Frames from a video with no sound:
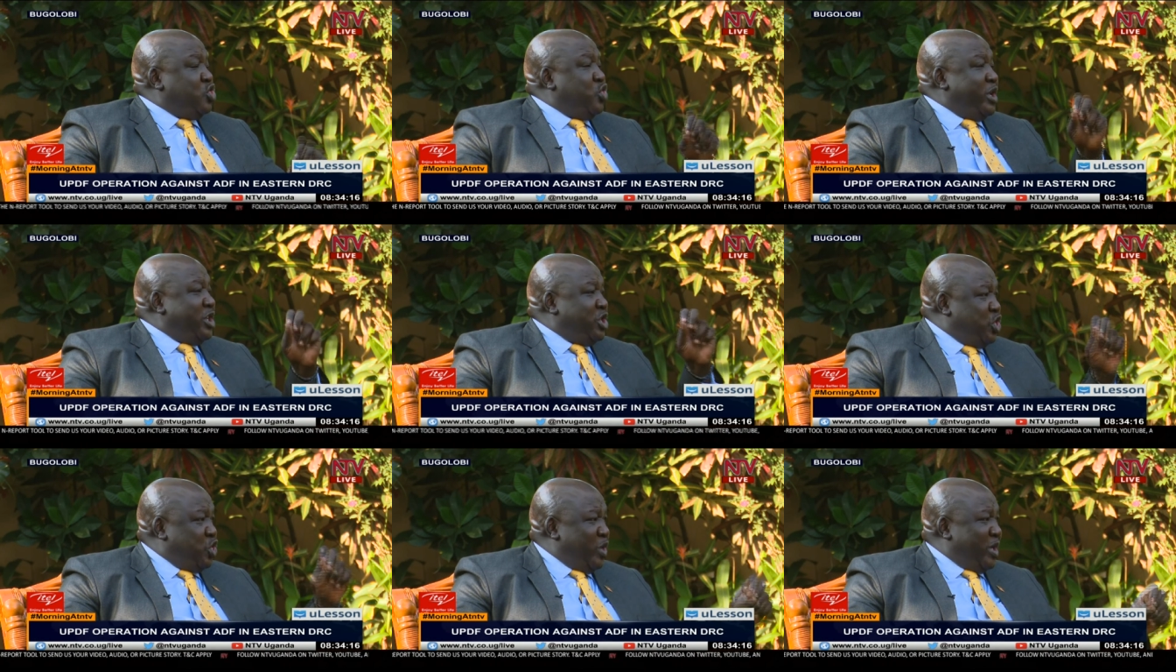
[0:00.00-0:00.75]
to
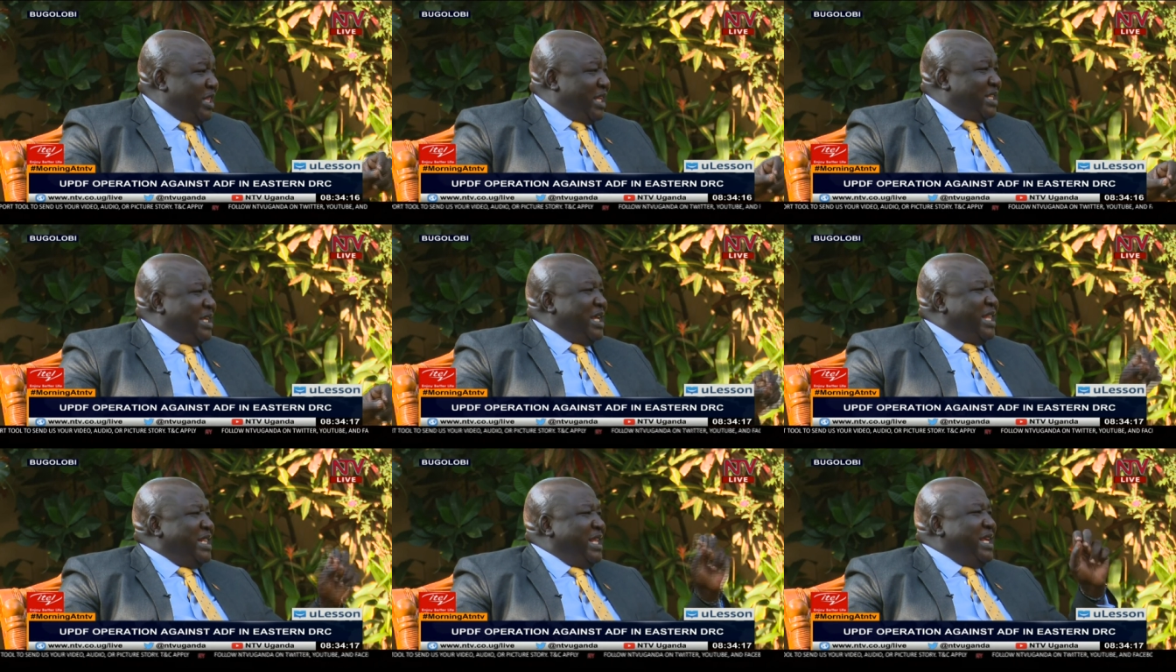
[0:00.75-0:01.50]
ensure that
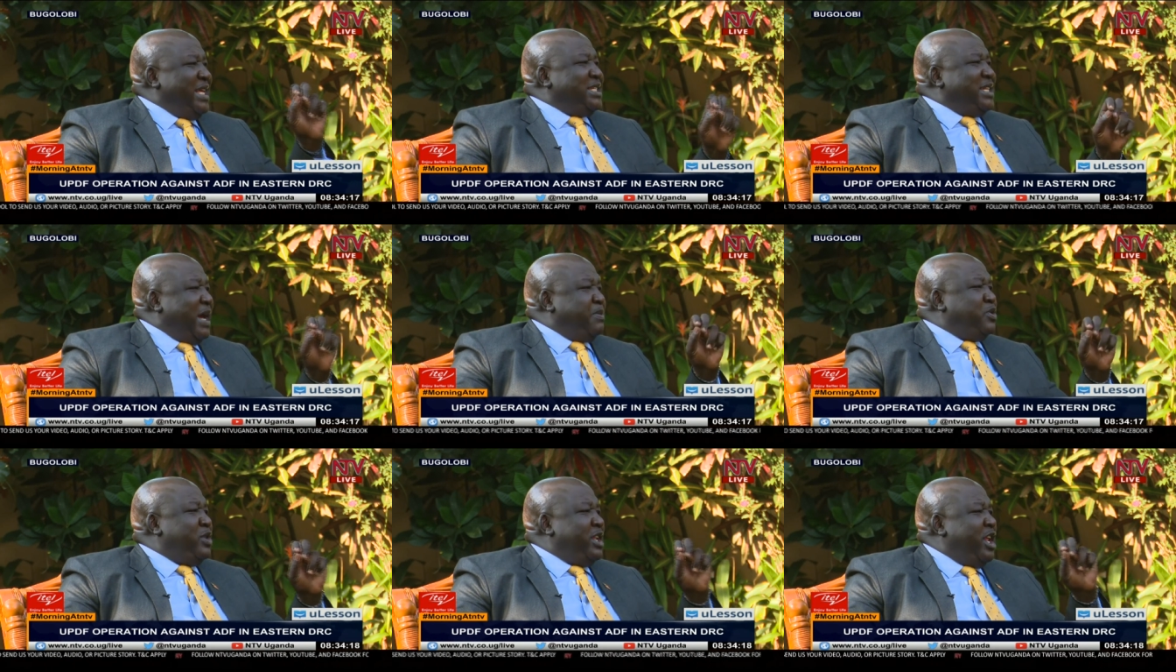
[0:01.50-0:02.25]
there is
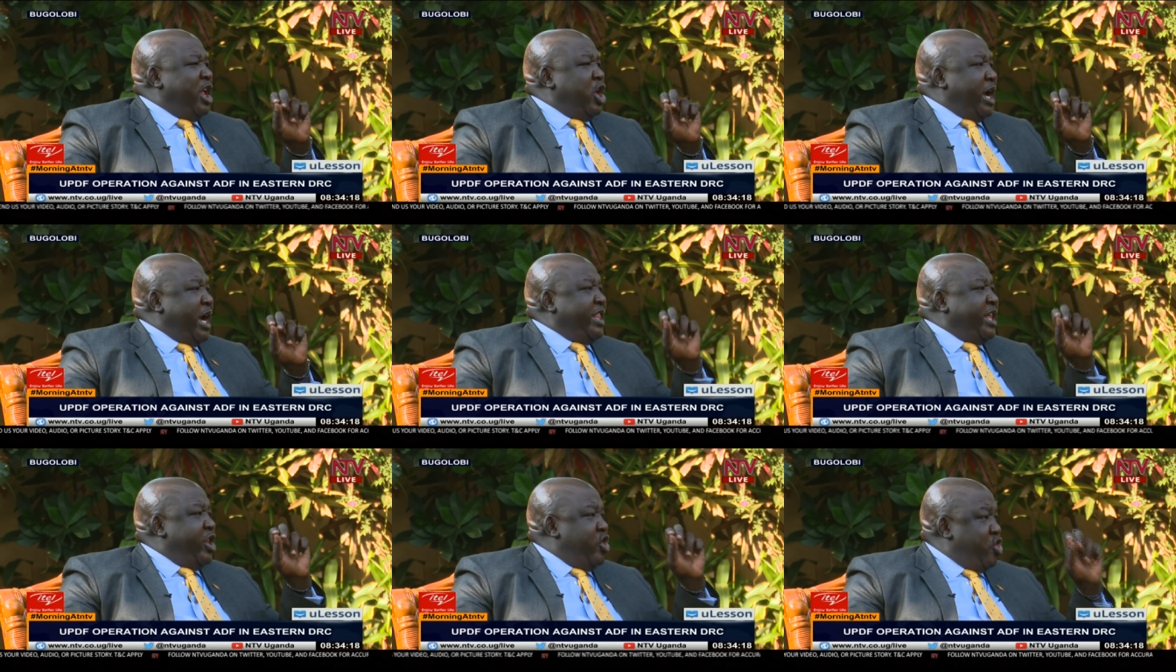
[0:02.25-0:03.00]
absolutely
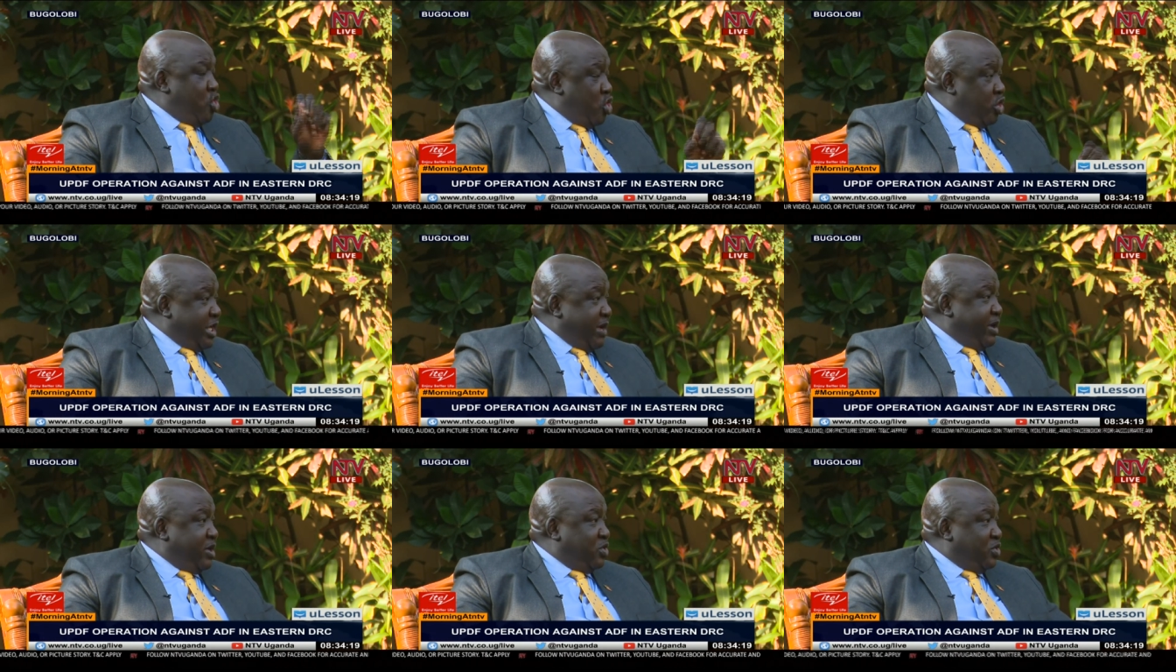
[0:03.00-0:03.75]
either no
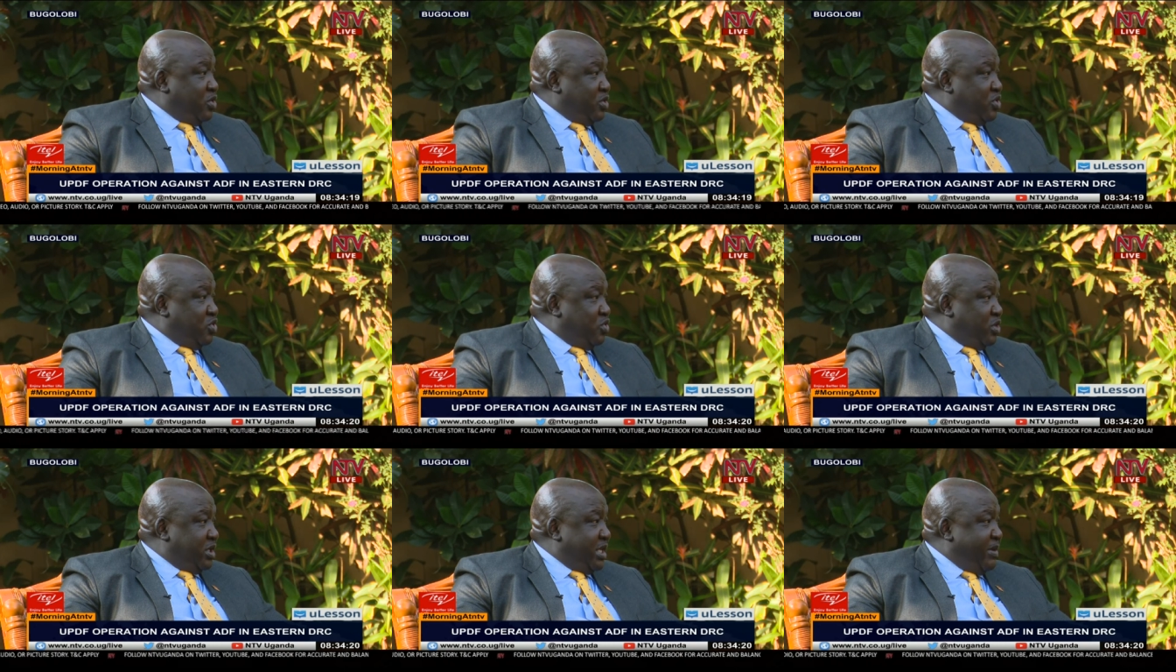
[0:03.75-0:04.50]
damage to,
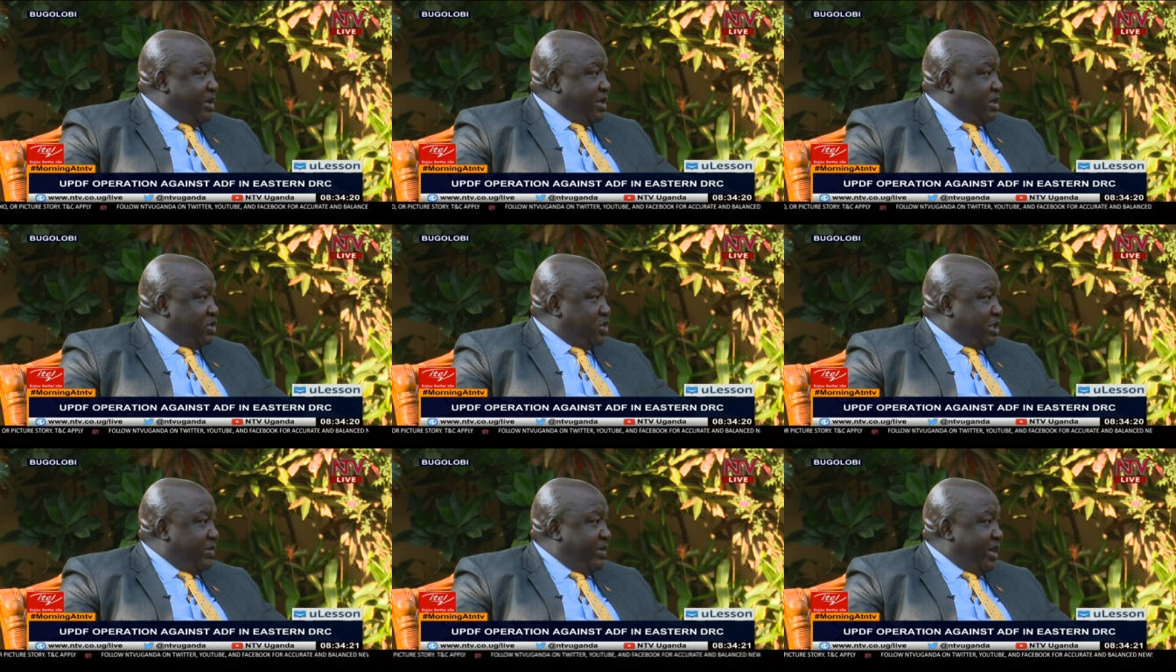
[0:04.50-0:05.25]
to, damage
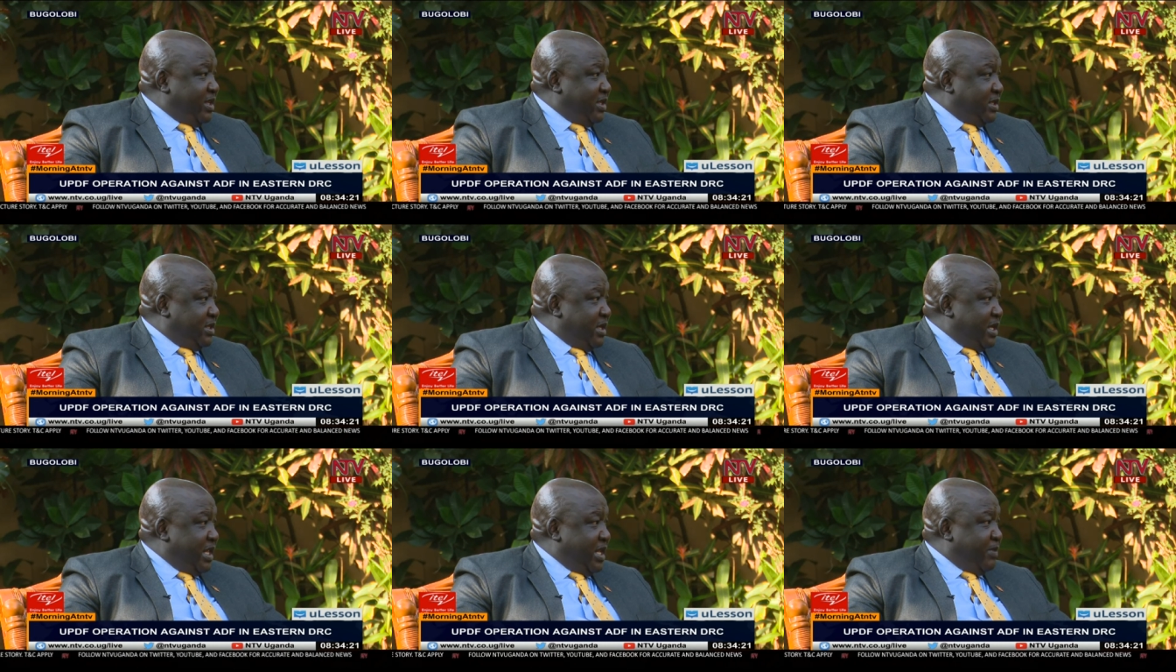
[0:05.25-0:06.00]
to civilians,
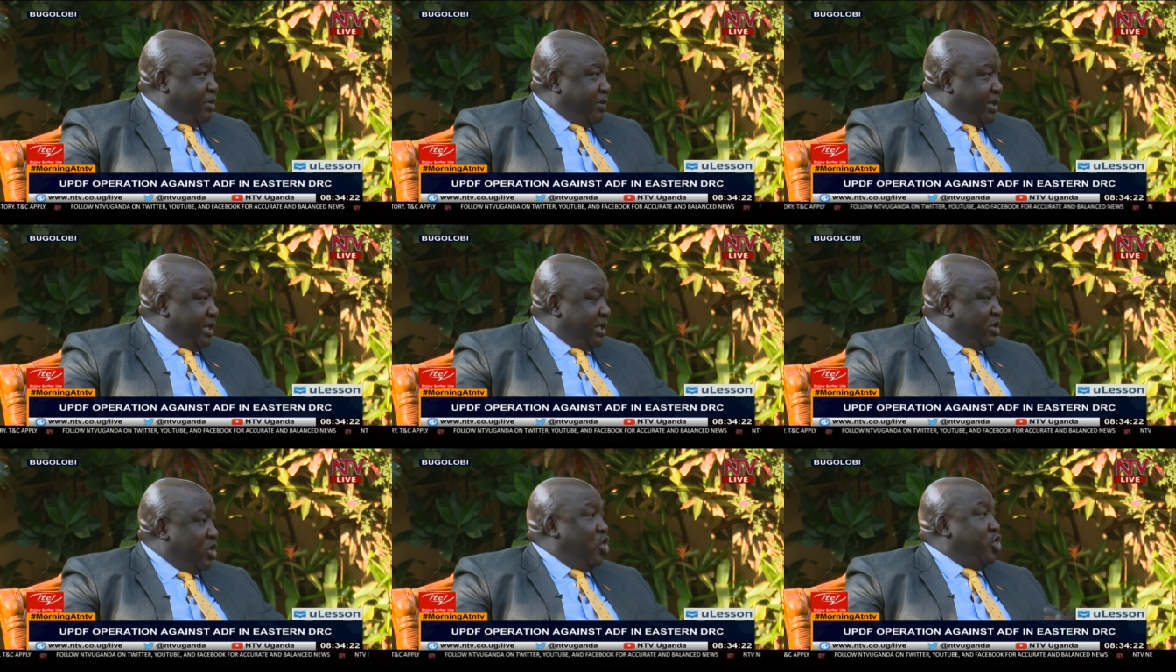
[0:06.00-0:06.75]
their
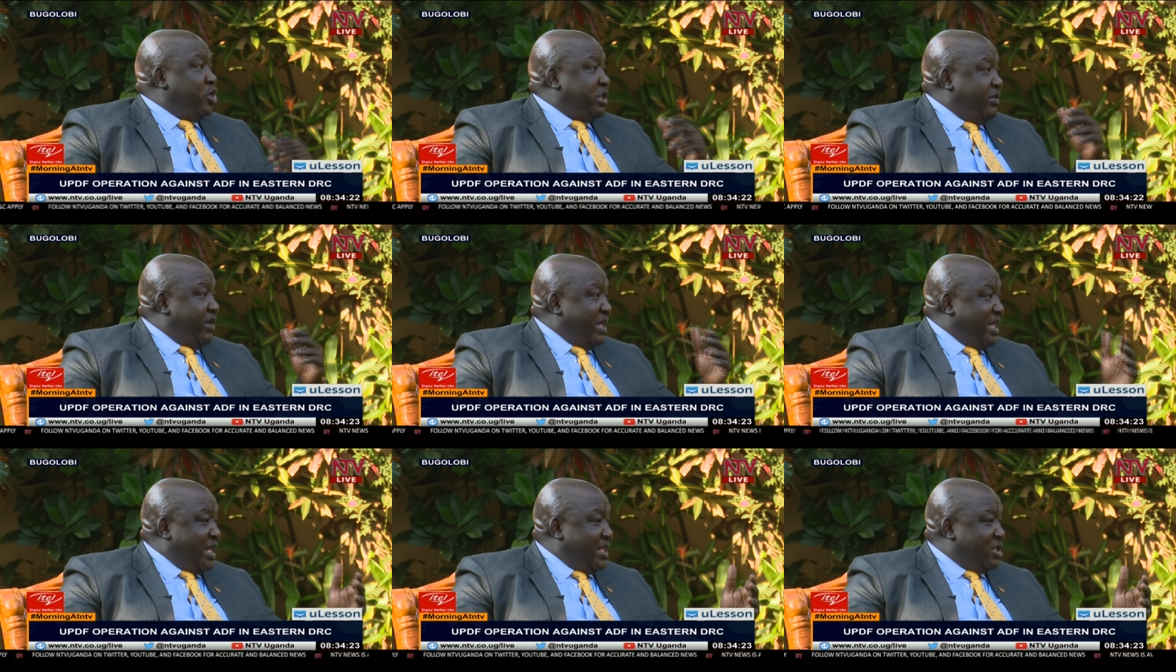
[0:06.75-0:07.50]
properties, or no
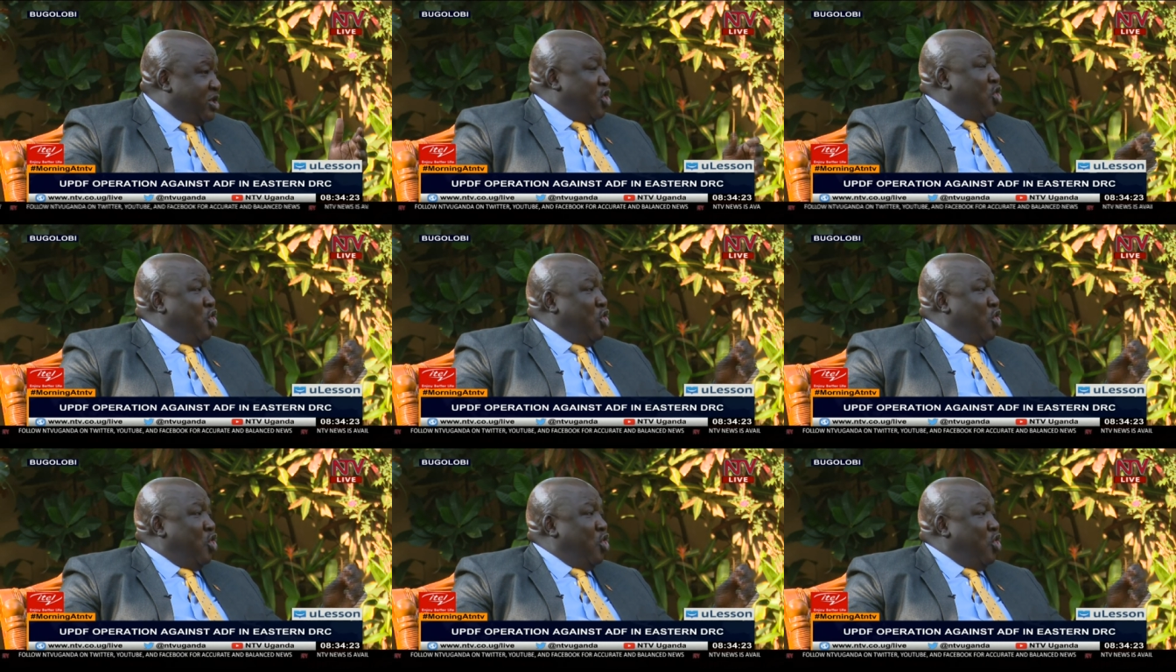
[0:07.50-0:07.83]
civilian deaths,